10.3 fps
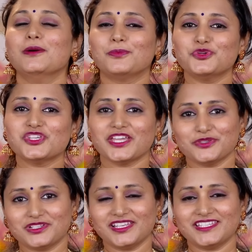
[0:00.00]
puja
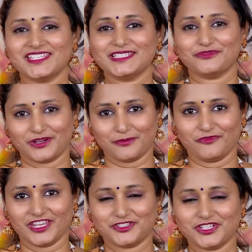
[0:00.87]
utilities from
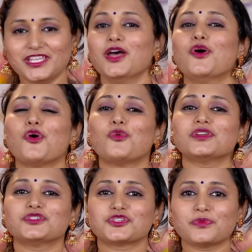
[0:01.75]
Wedtree. Over
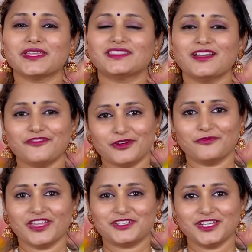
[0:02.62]
to Shweta from
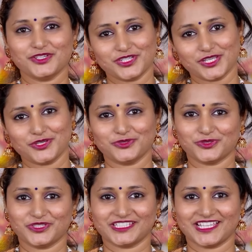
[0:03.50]
Wedtree to take you through
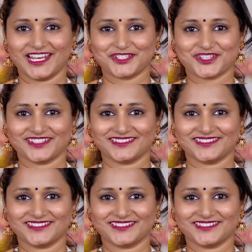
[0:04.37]
this collection.